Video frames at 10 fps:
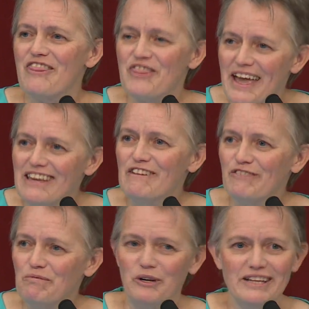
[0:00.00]
thank you
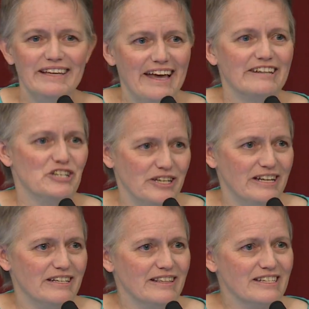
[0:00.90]
for putting the energy
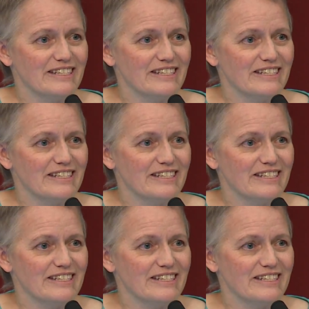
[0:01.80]
into this.